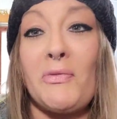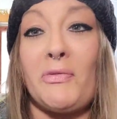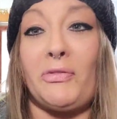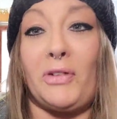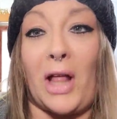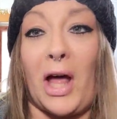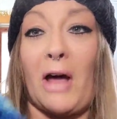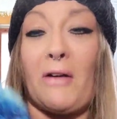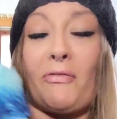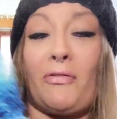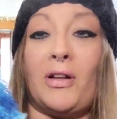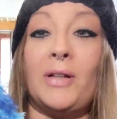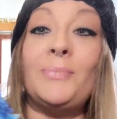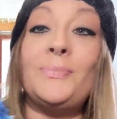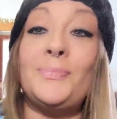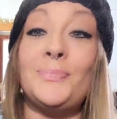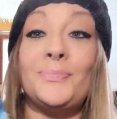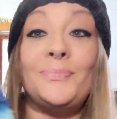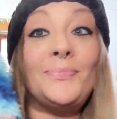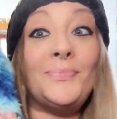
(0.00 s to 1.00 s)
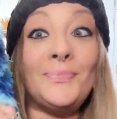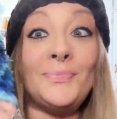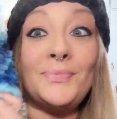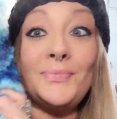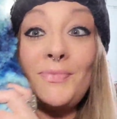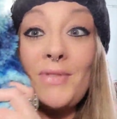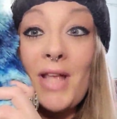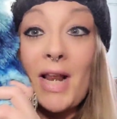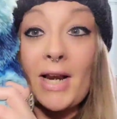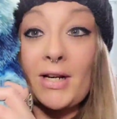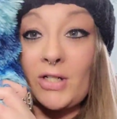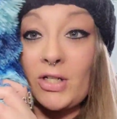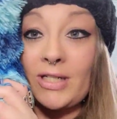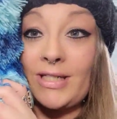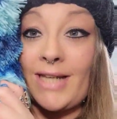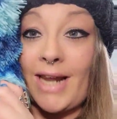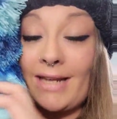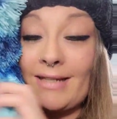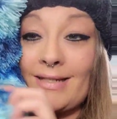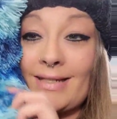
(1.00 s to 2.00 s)
fluff that I
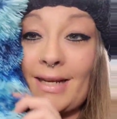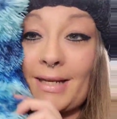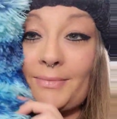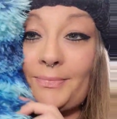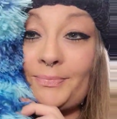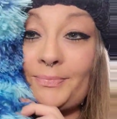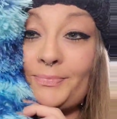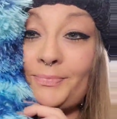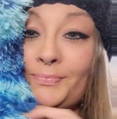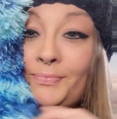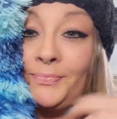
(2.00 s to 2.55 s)
just tasted.